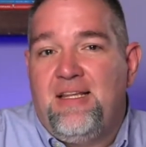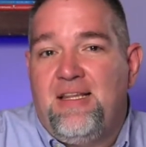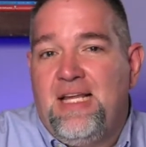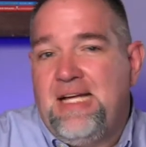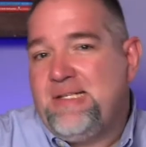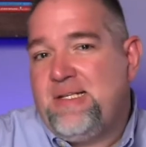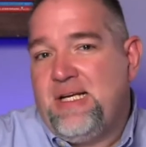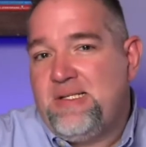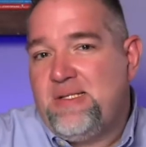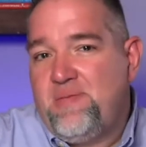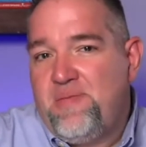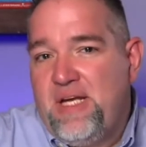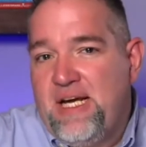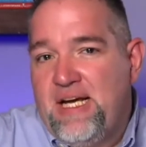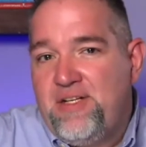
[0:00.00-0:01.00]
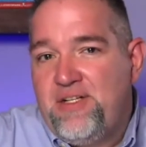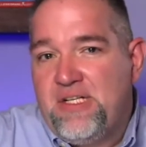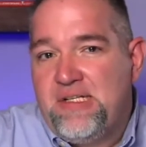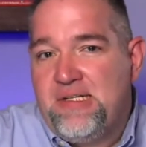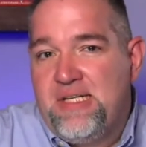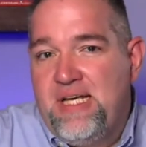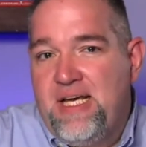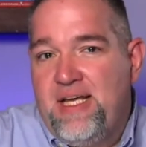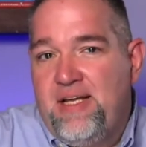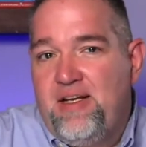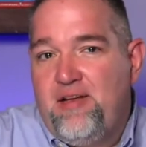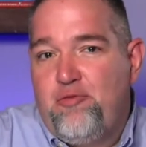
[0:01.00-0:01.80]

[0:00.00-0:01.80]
That's not something I just said